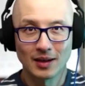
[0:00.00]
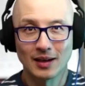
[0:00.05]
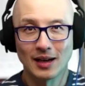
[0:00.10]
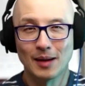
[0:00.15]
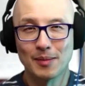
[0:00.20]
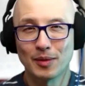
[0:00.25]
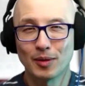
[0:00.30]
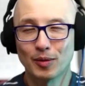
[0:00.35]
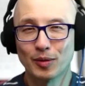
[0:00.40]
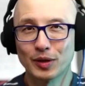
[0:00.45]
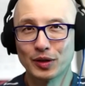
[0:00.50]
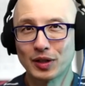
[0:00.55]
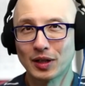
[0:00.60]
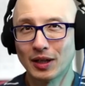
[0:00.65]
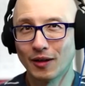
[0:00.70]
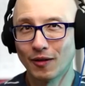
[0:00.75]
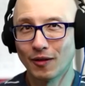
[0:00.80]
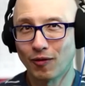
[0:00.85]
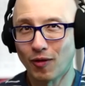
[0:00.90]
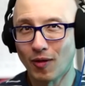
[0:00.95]
I'm
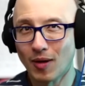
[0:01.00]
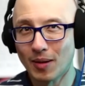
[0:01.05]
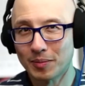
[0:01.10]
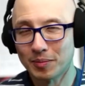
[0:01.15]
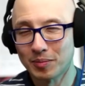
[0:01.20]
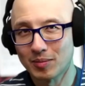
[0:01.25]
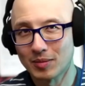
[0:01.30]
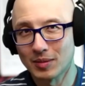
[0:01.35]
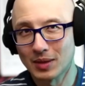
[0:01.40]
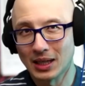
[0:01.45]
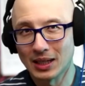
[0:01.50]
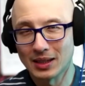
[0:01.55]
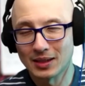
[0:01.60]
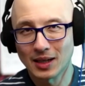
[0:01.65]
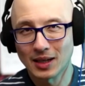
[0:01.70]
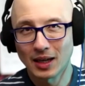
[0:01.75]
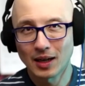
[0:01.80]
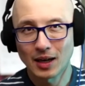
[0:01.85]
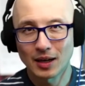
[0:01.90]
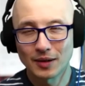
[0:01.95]
originally from
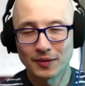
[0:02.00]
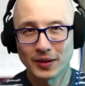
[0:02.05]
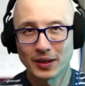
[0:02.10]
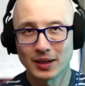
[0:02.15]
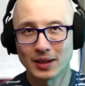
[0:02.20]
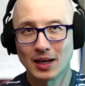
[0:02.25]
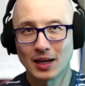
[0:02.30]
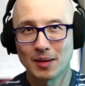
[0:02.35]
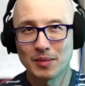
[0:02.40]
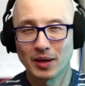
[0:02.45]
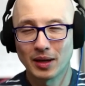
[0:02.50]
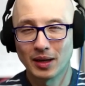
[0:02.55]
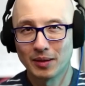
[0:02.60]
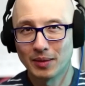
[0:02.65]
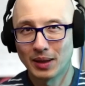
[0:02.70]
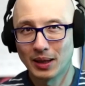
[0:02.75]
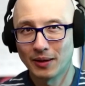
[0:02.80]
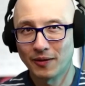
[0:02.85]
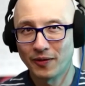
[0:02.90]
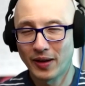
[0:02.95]
Saigon, Vietnam, and
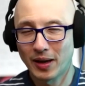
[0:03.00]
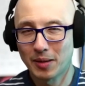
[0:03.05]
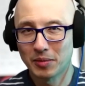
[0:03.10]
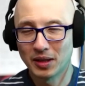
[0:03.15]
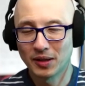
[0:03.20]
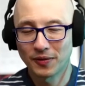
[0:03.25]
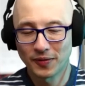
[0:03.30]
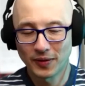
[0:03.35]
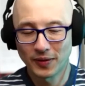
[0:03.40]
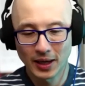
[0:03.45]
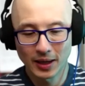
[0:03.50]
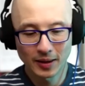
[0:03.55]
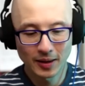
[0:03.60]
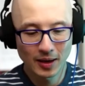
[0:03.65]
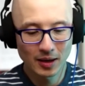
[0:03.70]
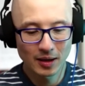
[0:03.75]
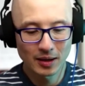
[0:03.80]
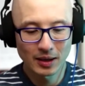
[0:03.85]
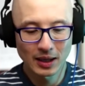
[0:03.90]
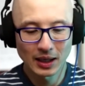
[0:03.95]
my family fled
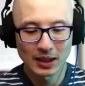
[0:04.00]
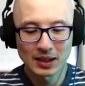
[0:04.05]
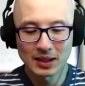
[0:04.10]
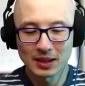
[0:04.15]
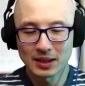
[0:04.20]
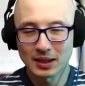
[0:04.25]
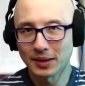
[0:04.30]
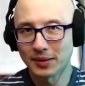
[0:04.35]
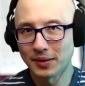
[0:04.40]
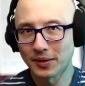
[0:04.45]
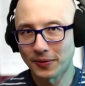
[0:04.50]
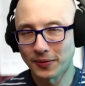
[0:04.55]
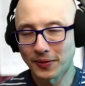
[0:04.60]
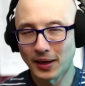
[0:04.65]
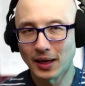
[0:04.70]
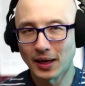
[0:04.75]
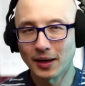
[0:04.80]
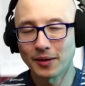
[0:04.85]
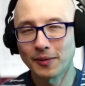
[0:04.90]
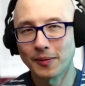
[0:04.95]
there in
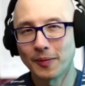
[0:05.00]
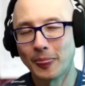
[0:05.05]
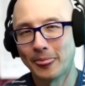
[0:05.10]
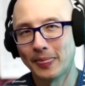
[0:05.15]
1975.